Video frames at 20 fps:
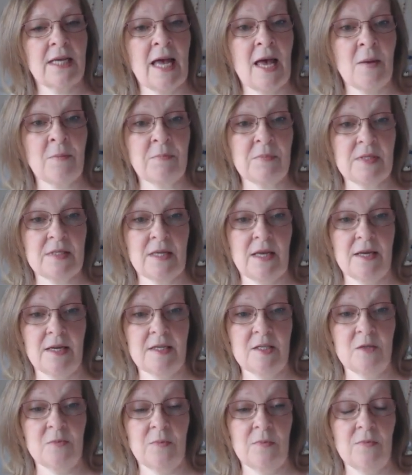
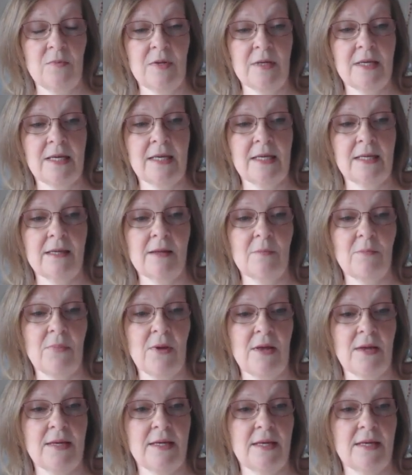Campside
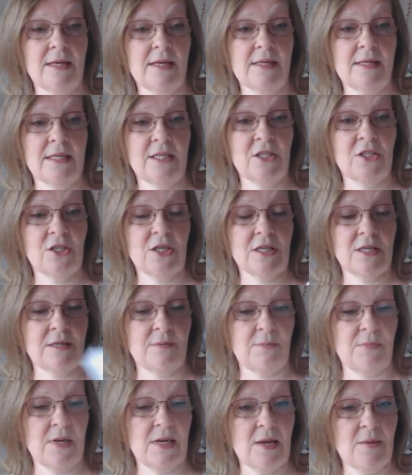by Alicia
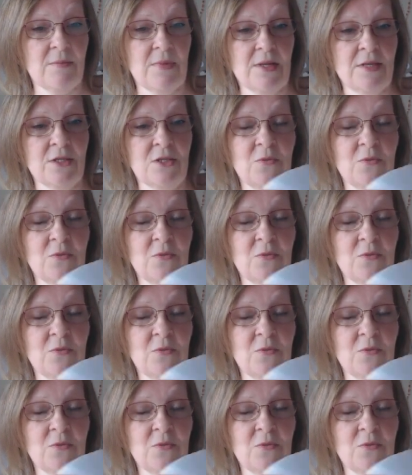Plummer.